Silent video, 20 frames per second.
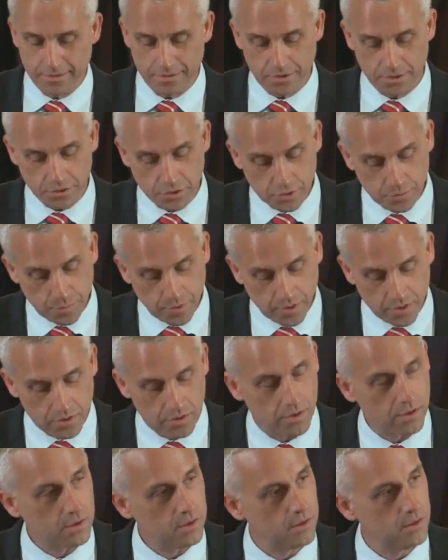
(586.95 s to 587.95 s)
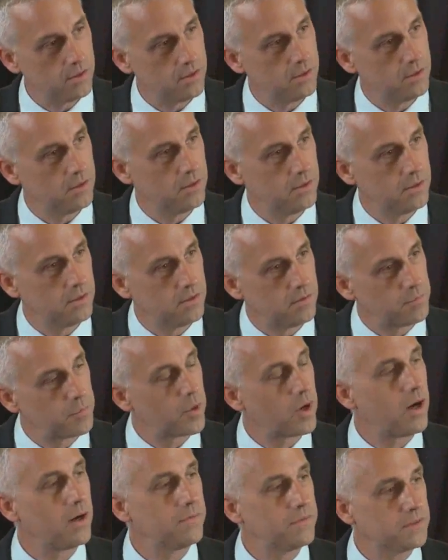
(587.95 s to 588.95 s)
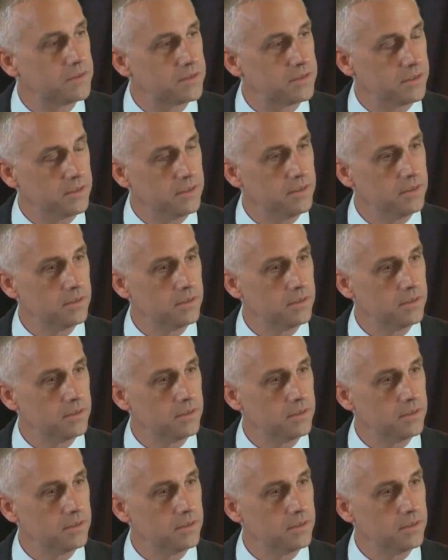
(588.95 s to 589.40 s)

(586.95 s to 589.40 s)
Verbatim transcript: the spirit of prophecy.